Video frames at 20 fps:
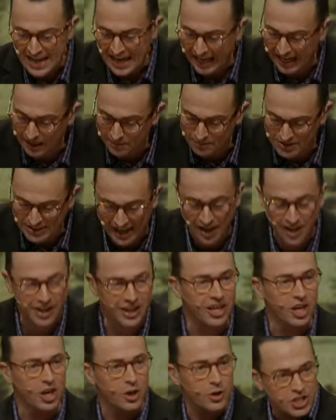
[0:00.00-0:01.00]
And I'm
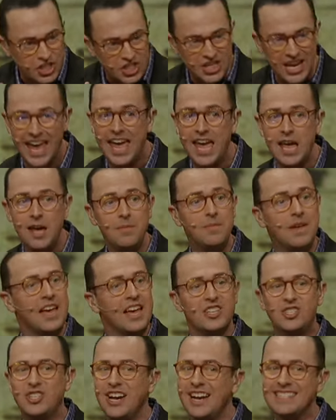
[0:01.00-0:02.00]
telling you, shame
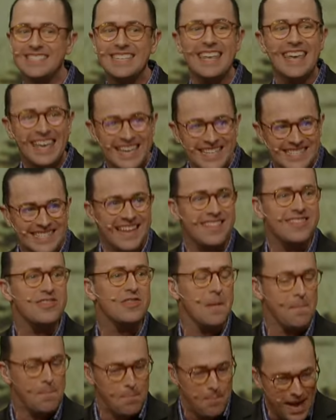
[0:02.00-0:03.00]
just isn't
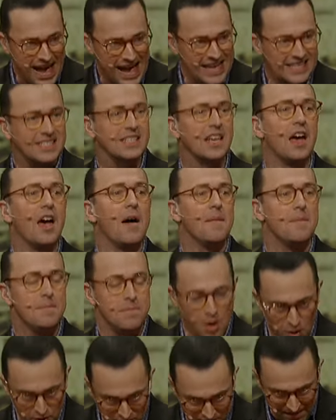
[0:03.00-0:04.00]
the best
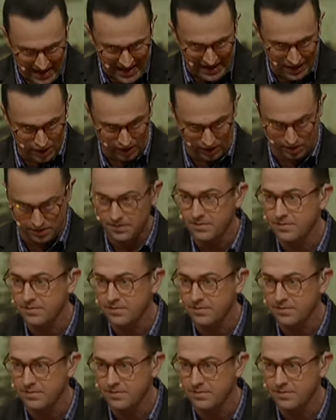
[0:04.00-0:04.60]
motivator.